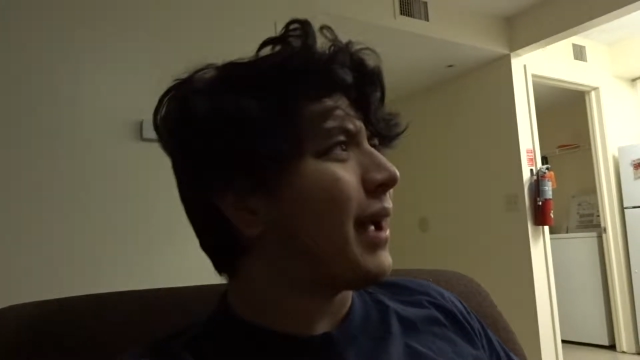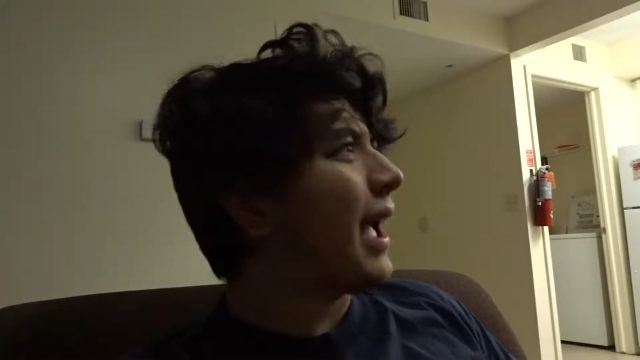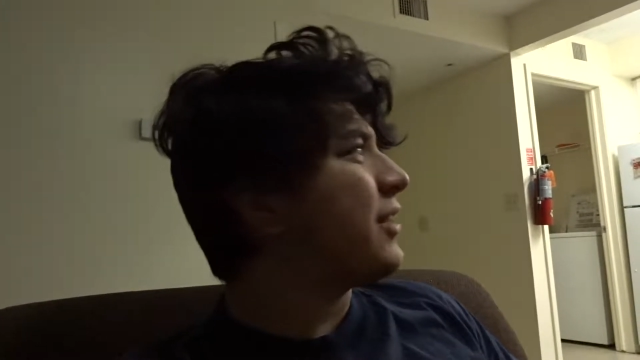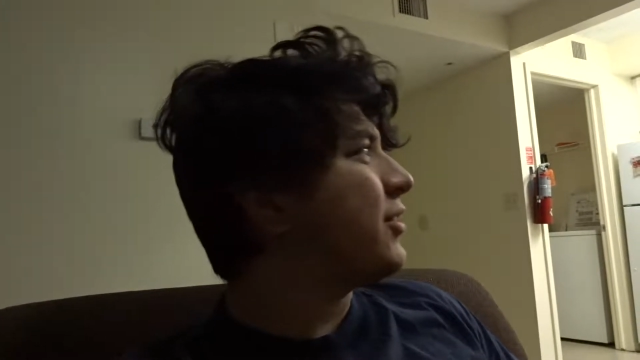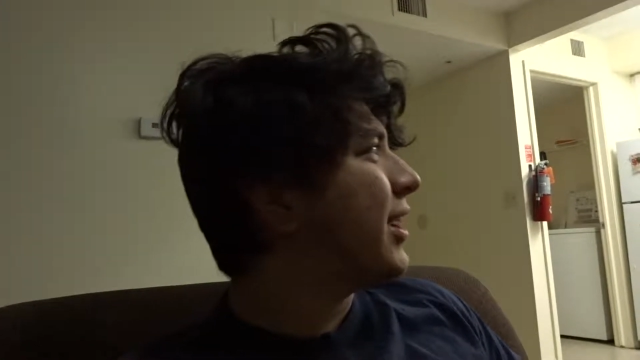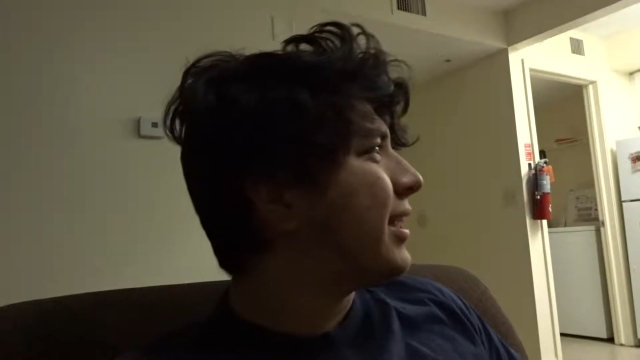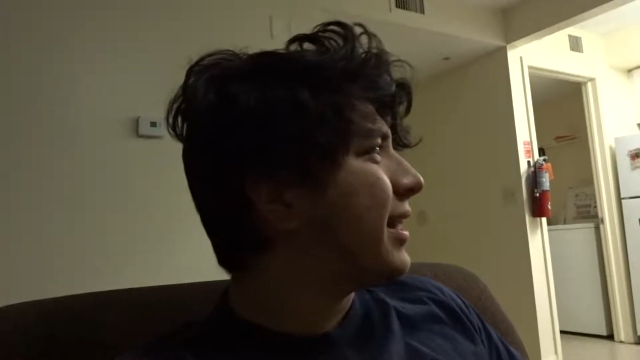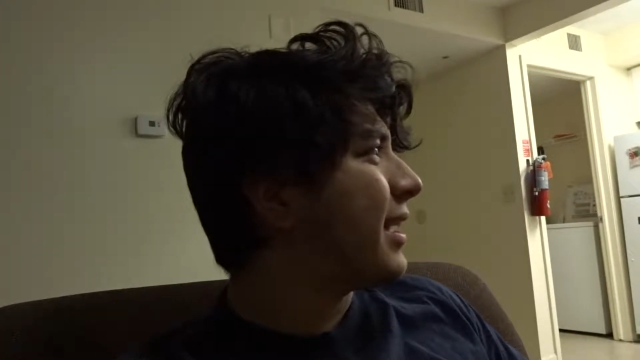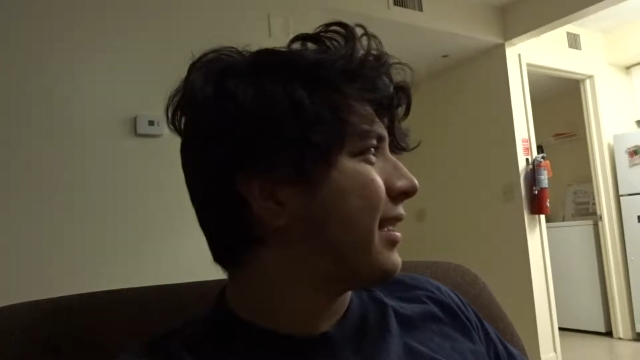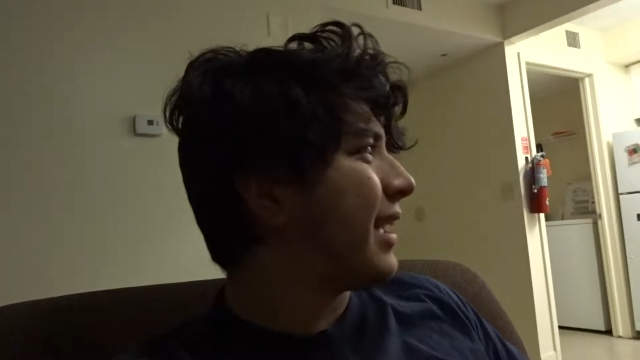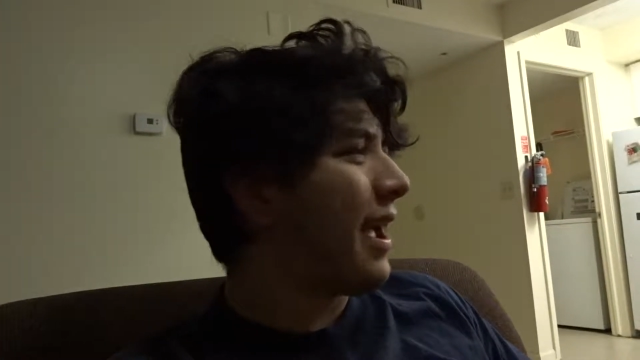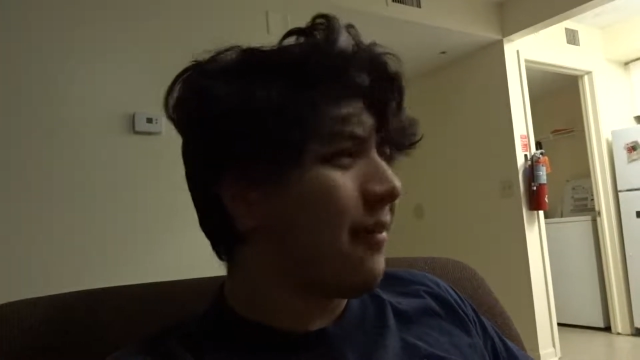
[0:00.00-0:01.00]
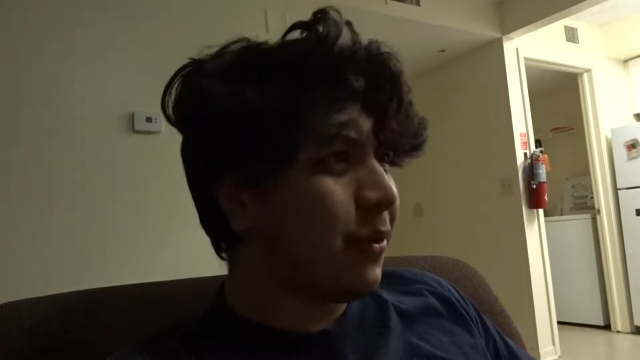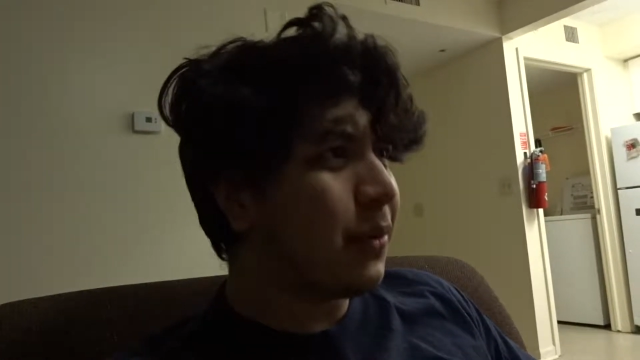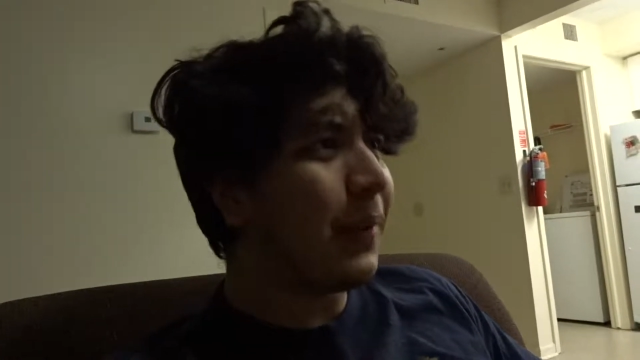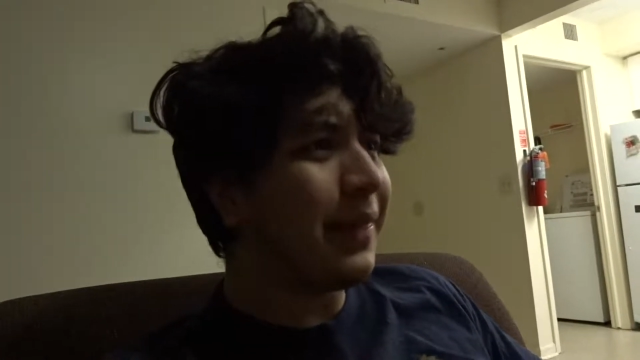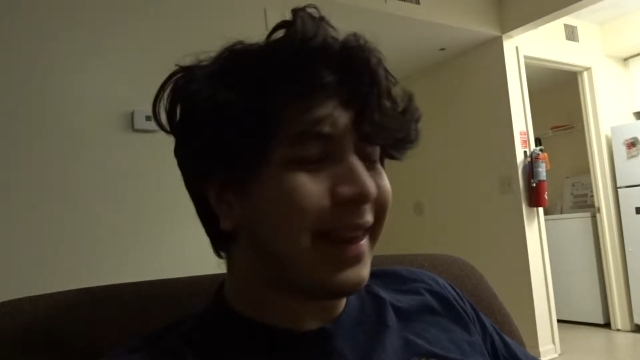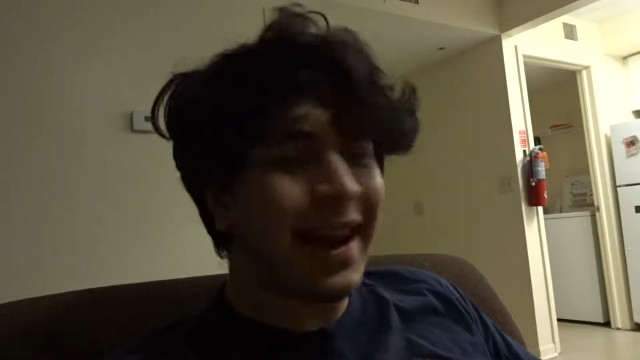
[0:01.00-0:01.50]
Actually, I think
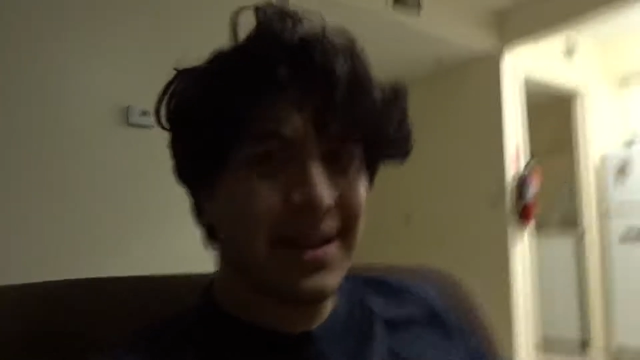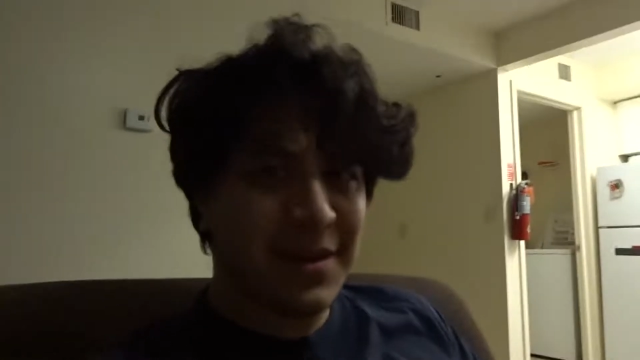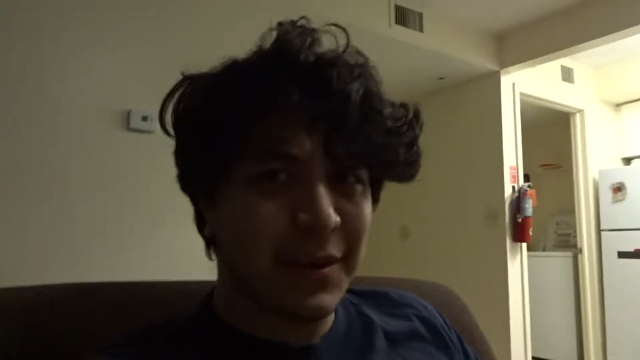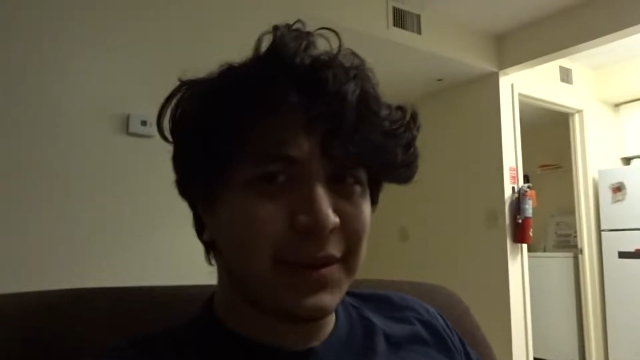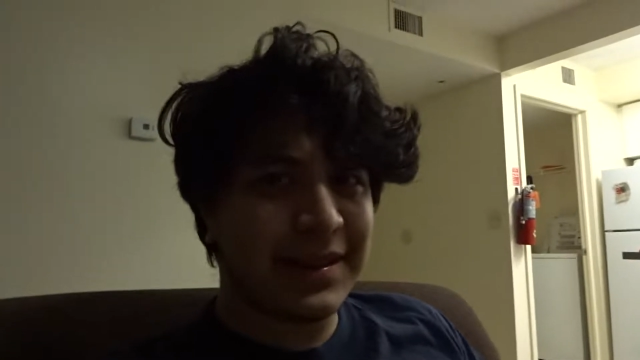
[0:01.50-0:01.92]
everyone that I know